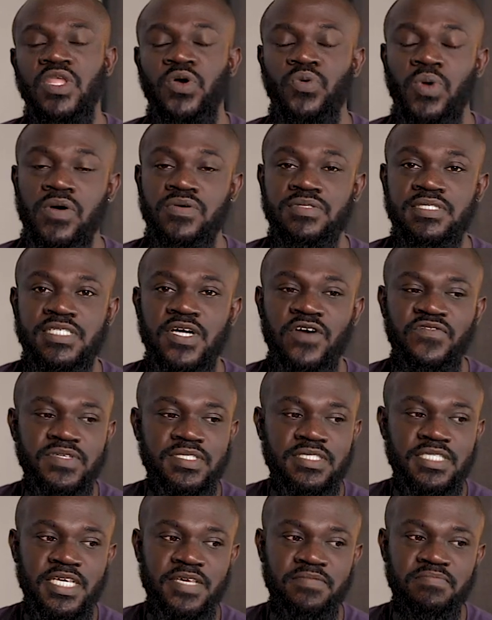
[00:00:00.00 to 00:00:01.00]
Well,
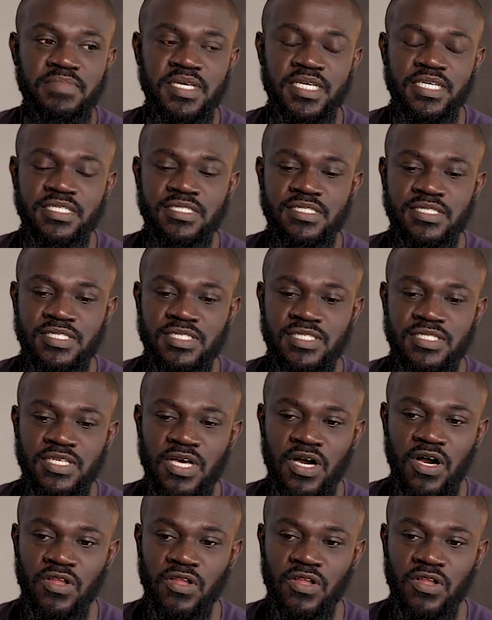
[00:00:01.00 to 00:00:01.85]
self-esteem means